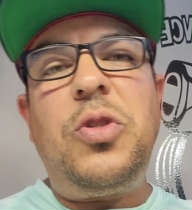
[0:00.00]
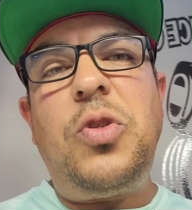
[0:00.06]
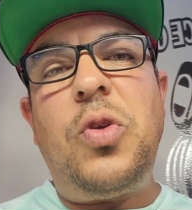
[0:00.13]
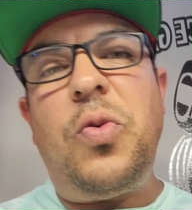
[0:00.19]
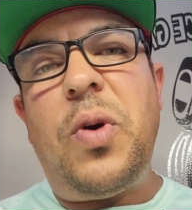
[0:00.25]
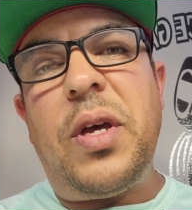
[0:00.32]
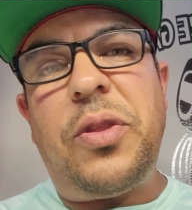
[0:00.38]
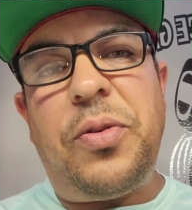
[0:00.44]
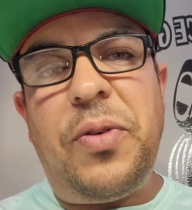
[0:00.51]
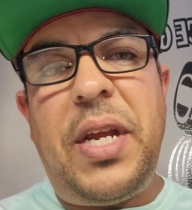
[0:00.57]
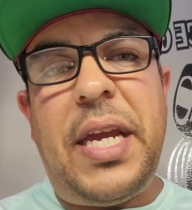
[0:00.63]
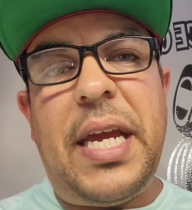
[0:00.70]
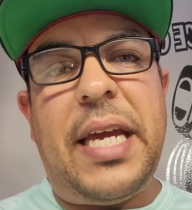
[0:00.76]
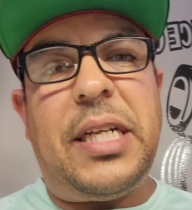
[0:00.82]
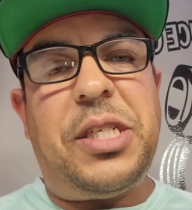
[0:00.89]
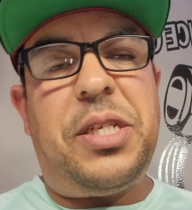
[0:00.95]
to a
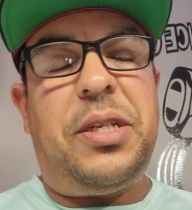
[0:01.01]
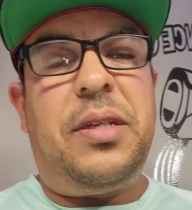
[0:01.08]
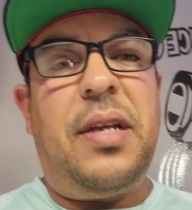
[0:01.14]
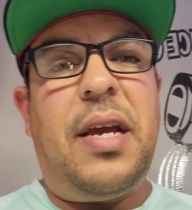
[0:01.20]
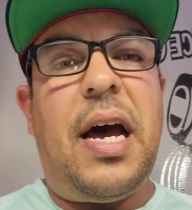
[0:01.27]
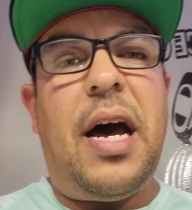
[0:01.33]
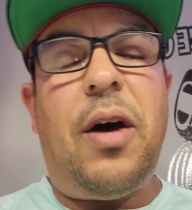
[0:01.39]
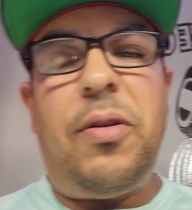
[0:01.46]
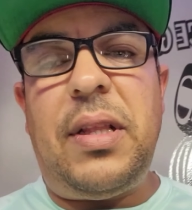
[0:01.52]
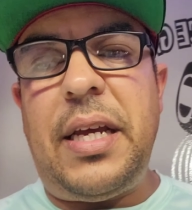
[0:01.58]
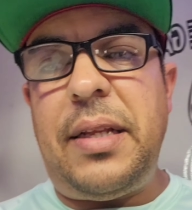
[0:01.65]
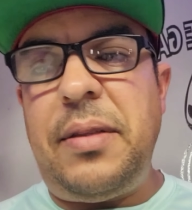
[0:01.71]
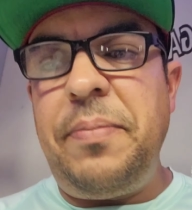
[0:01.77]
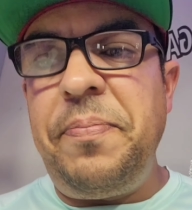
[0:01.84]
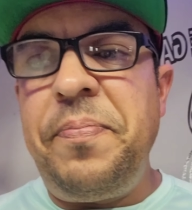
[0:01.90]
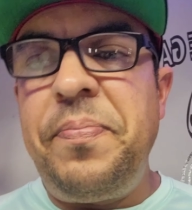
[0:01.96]
3-inch outlet.